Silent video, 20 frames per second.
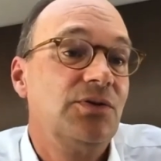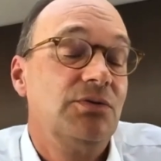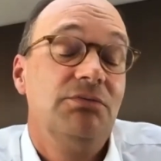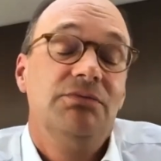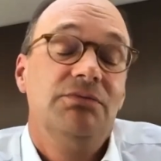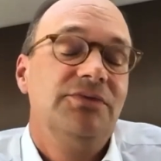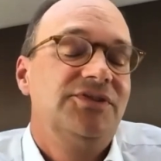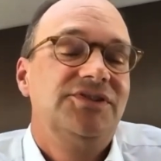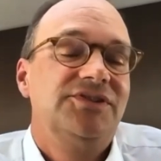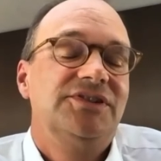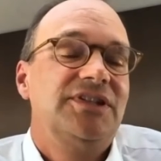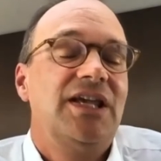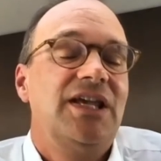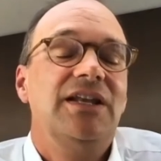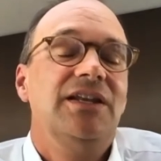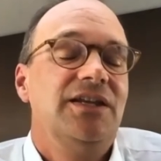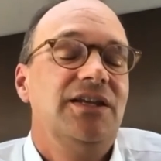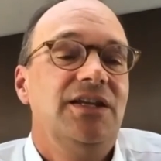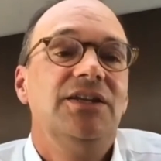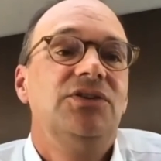
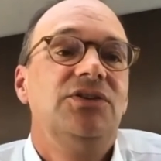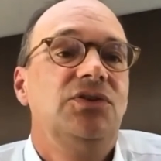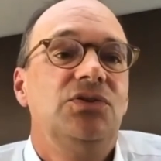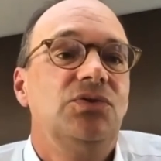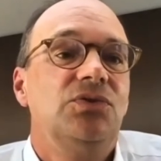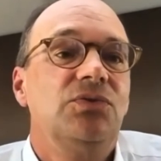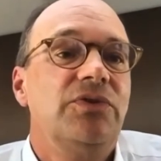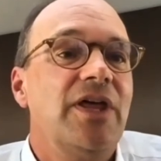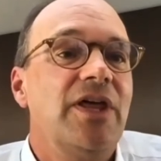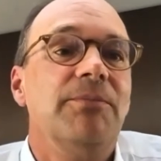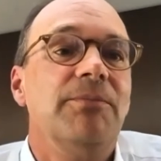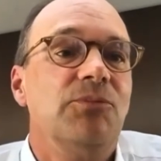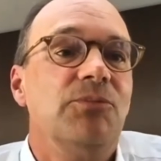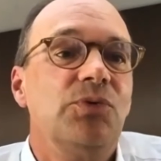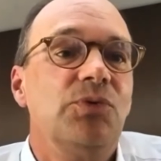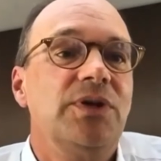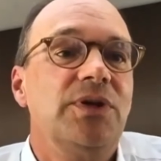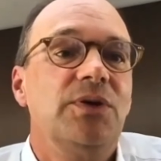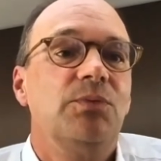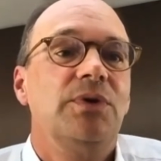sell it to them.
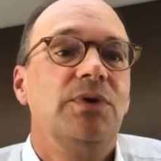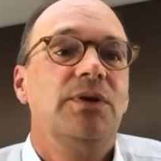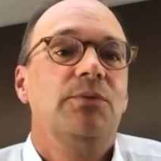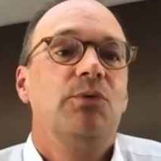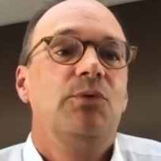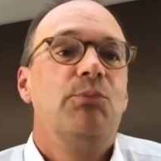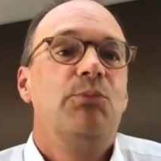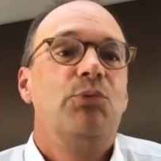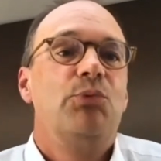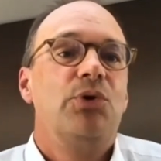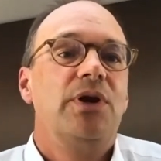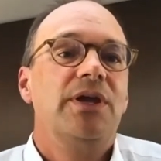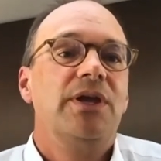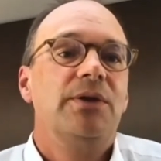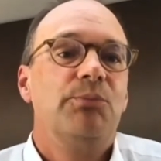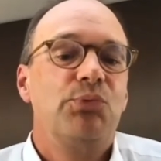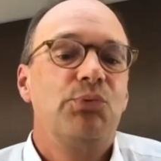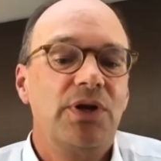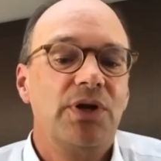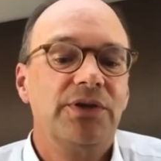We
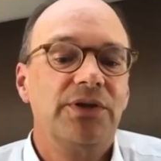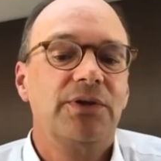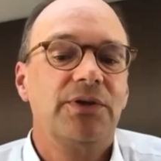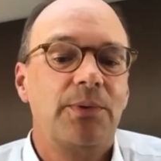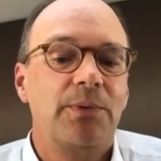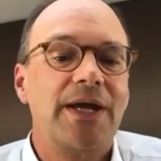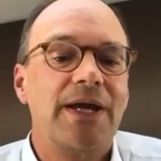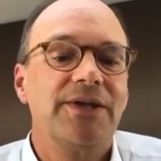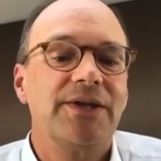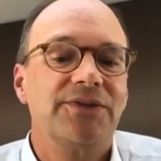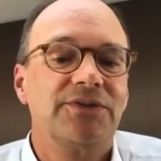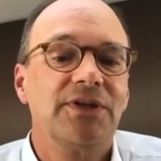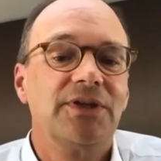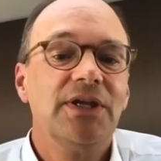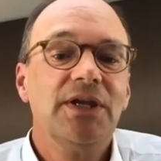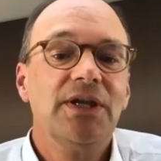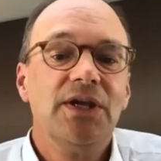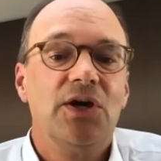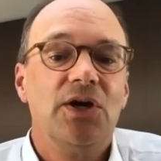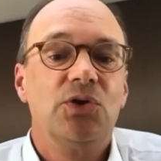pre-authorized
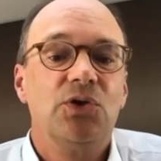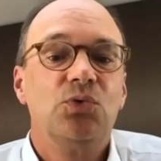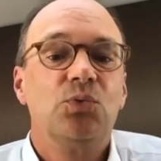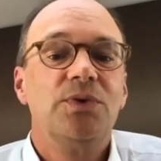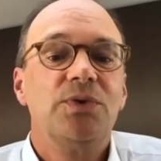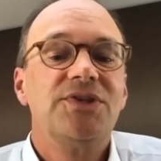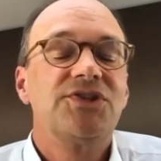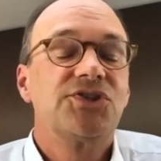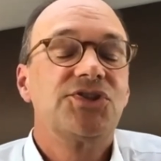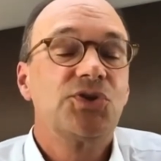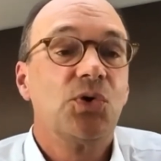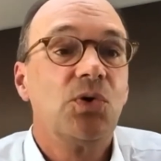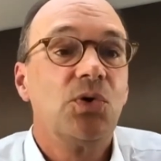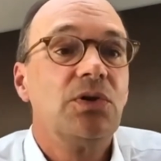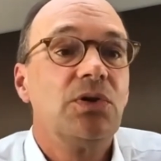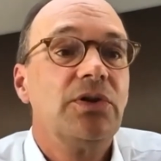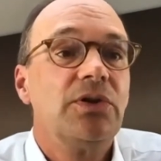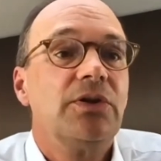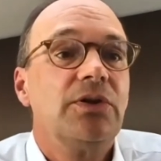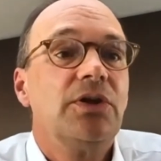and we
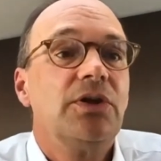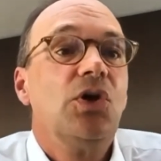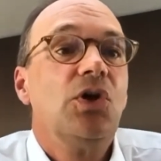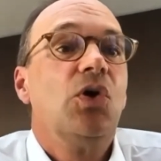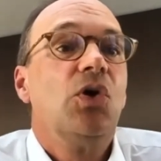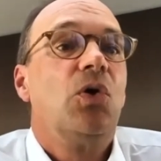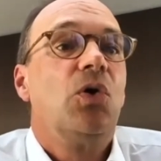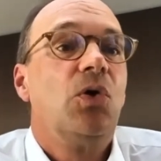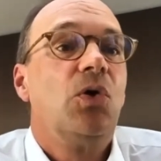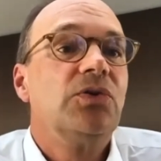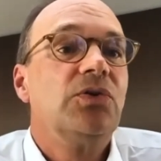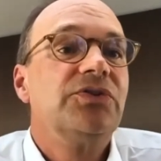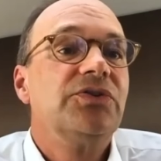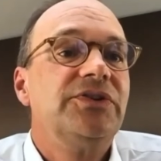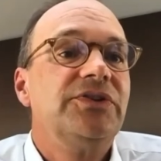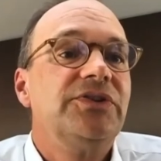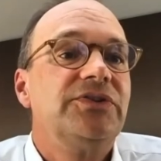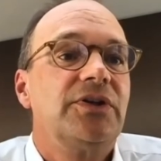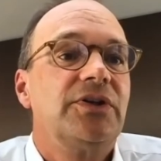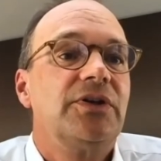sold all
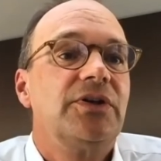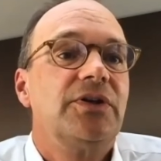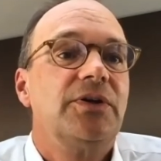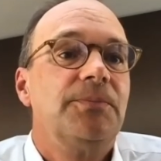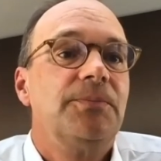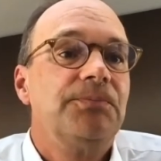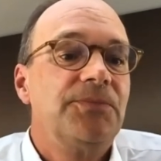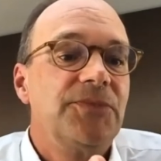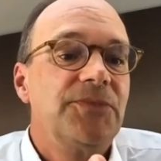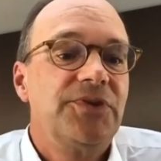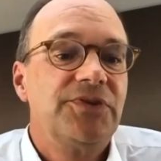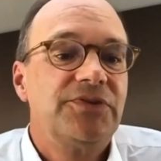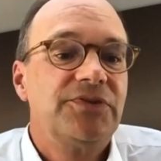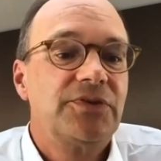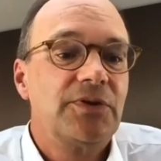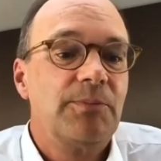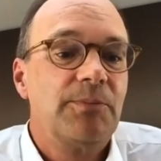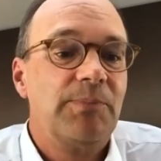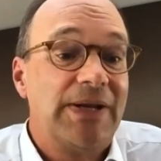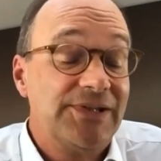this
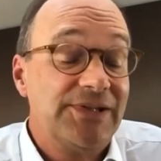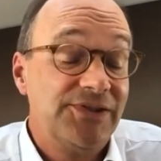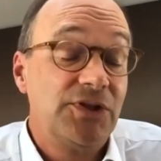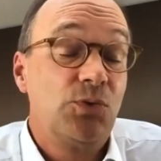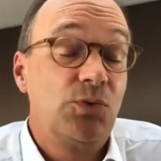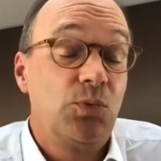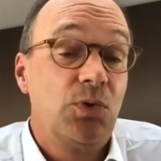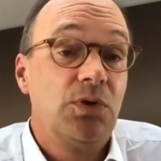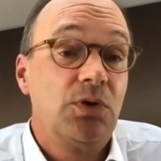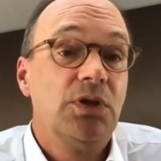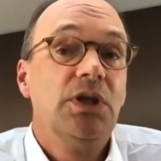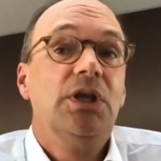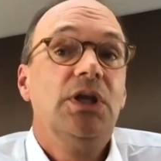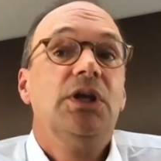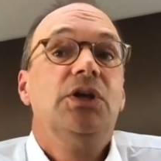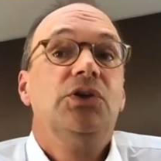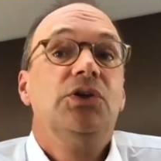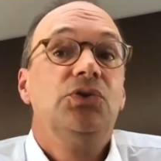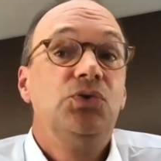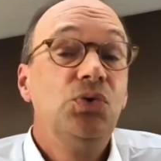plastic wall
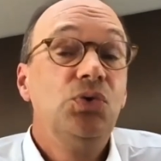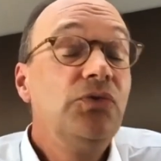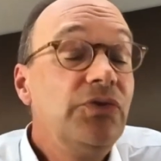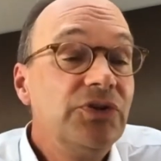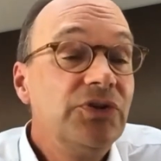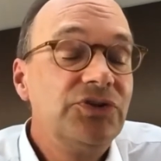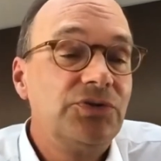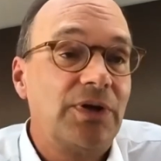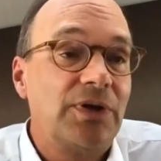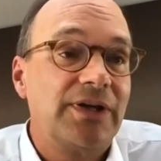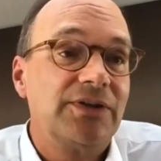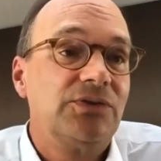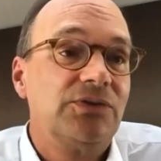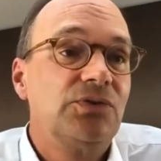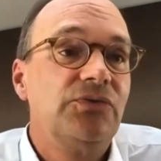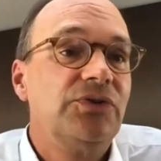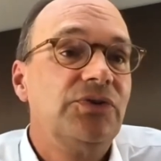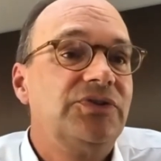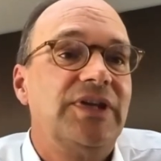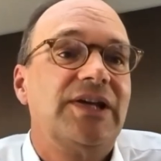to the
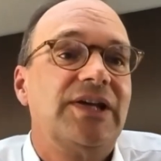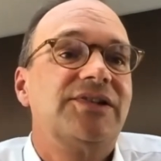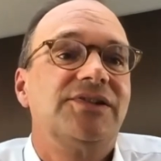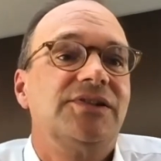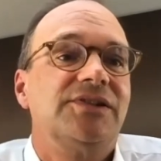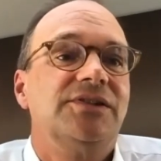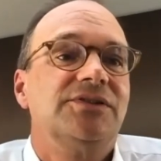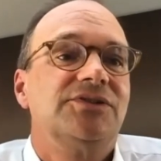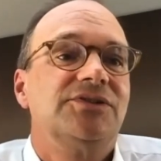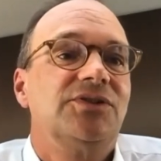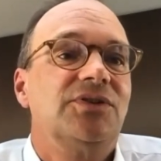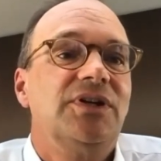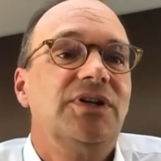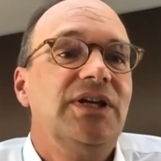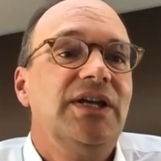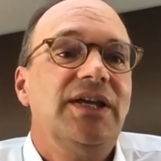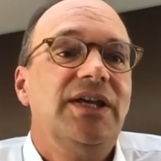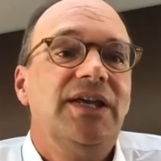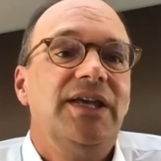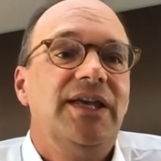taxi. So
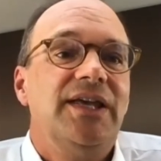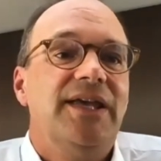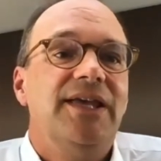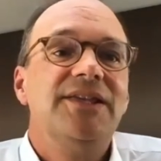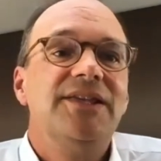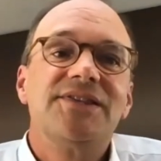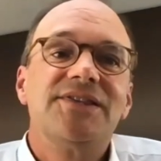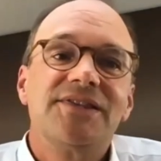it